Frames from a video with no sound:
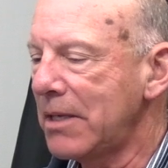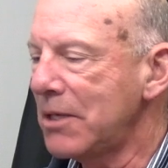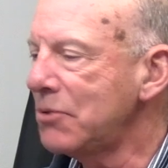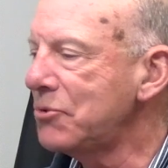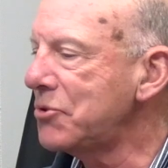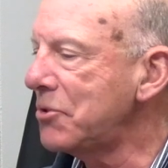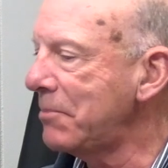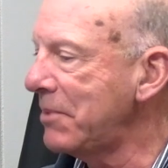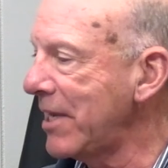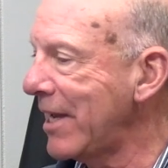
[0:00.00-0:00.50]

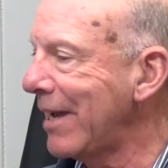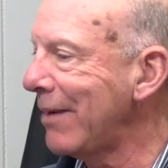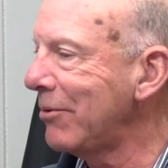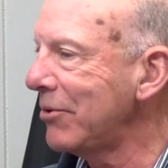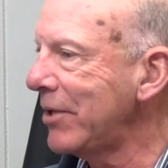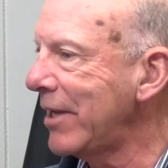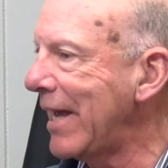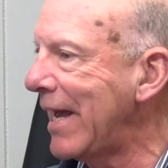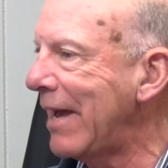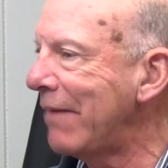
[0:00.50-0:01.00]
used to be able
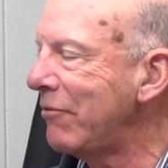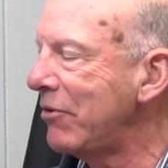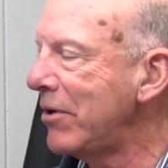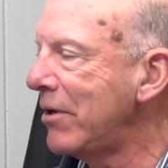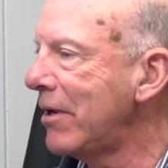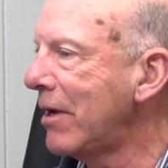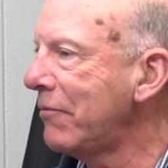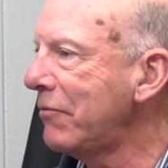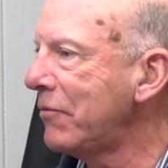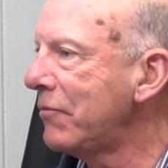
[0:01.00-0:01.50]
to have
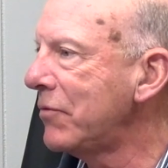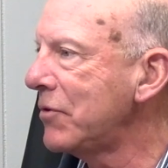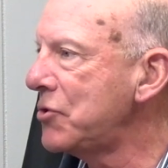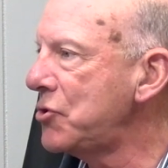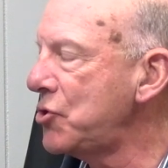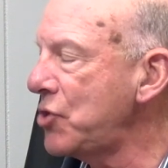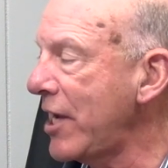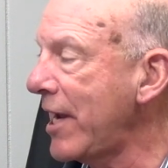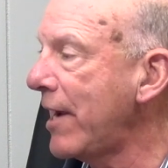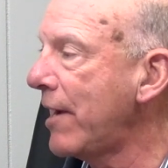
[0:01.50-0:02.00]
enough of a
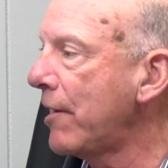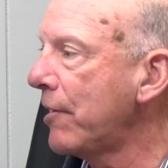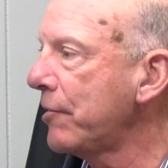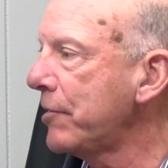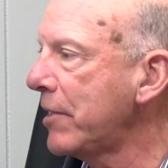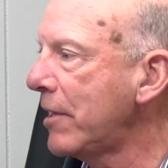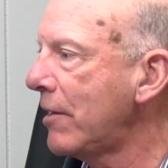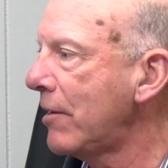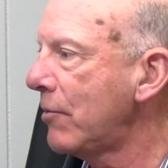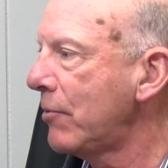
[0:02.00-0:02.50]
share,
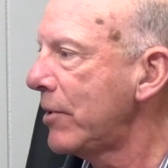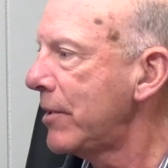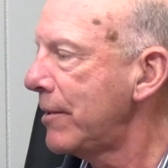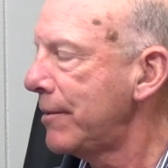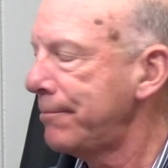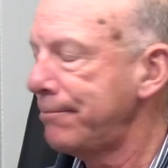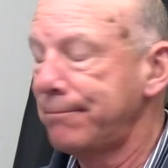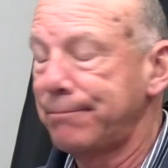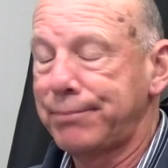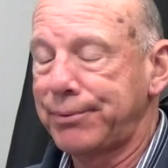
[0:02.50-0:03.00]
and